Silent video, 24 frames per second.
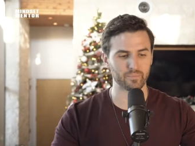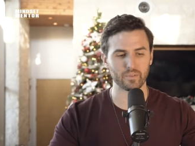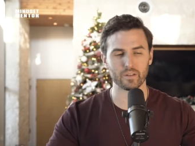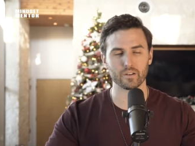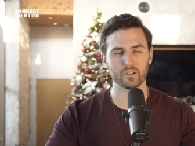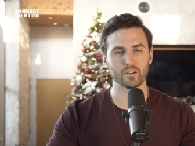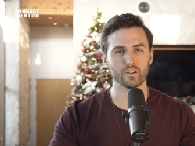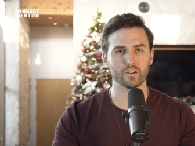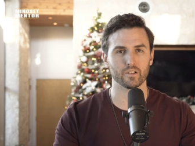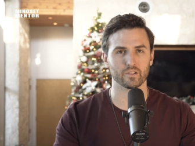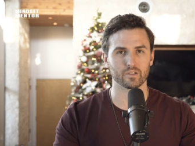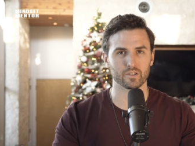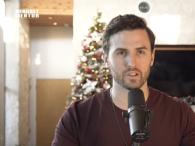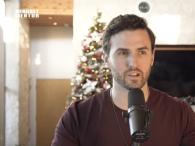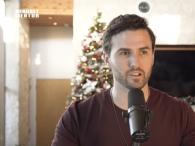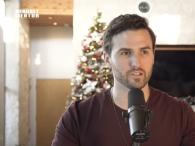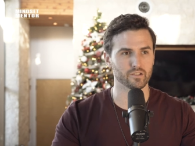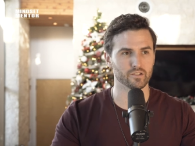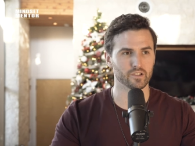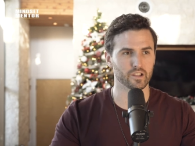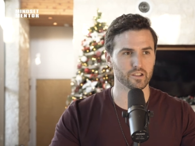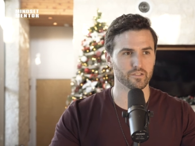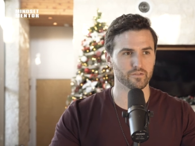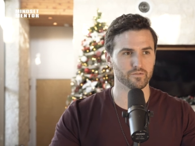No. Shut
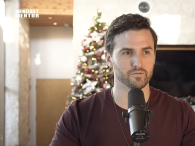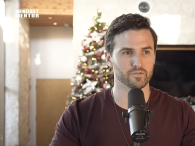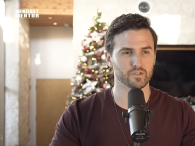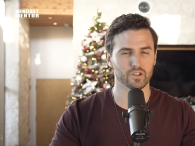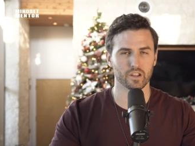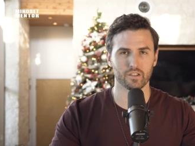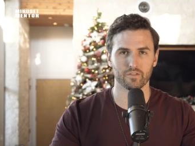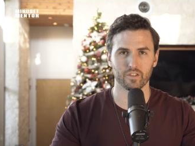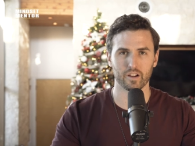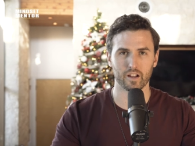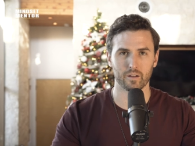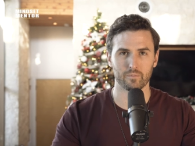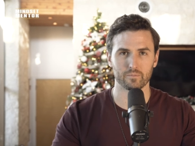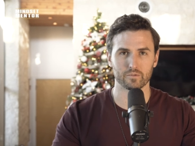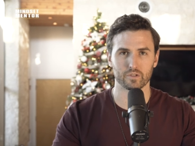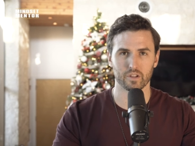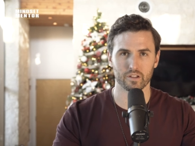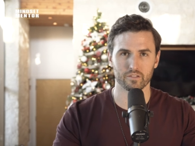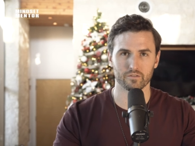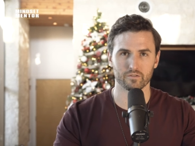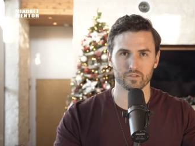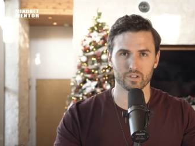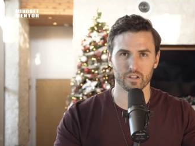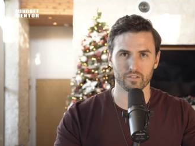
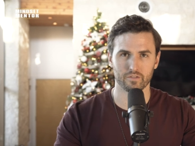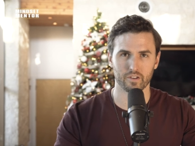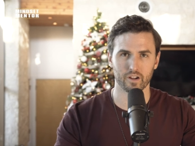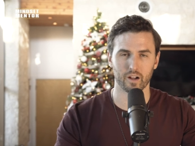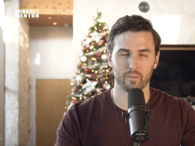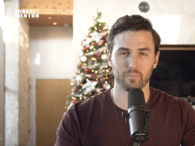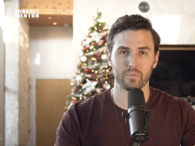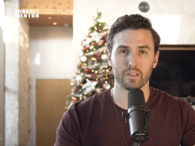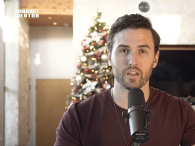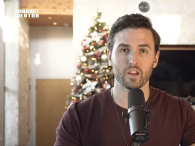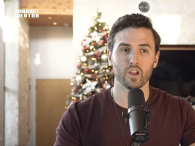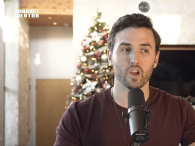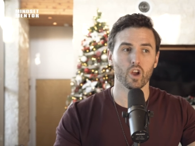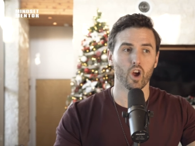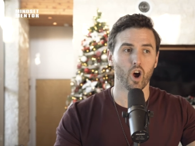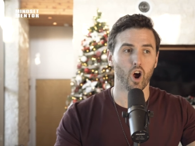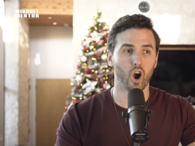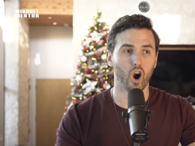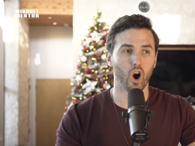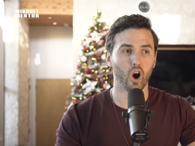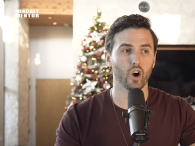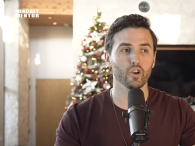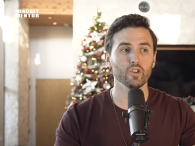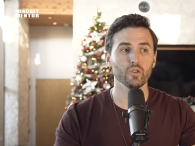the.
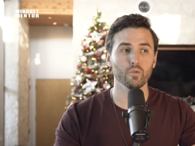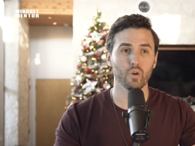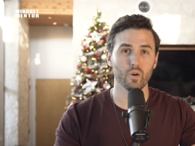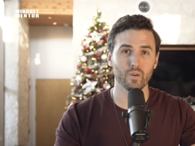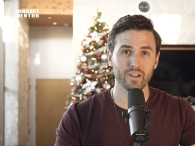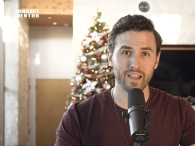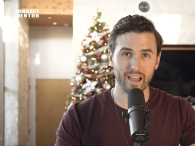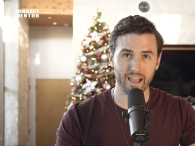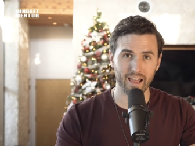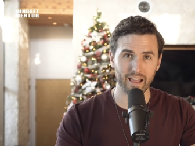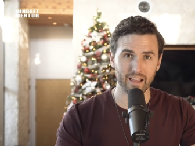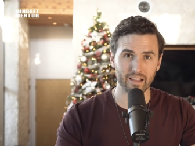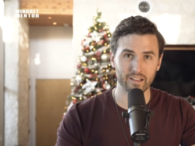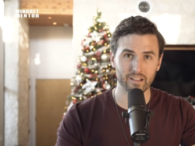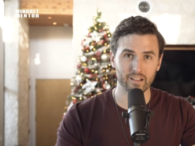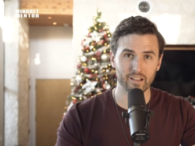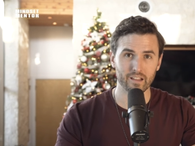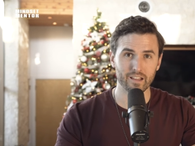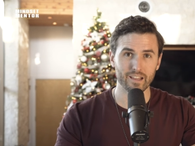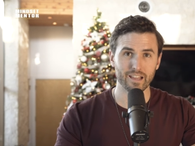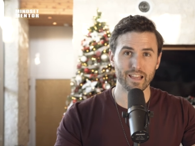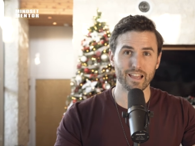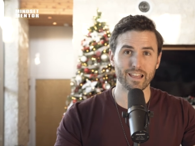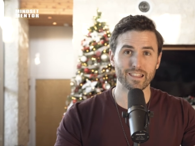Are you okay
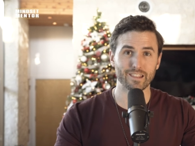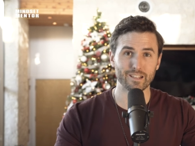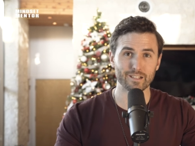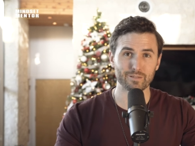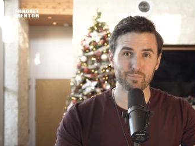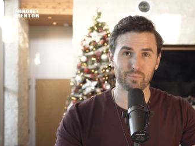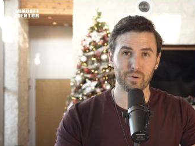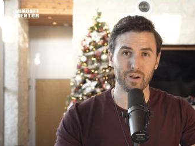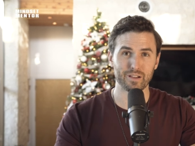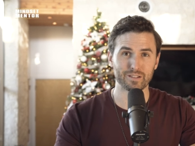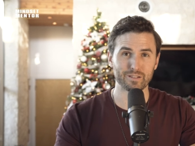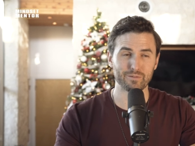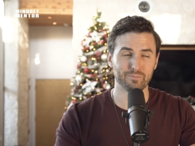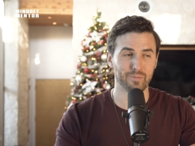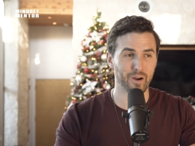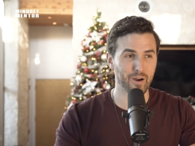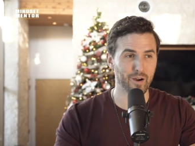in this present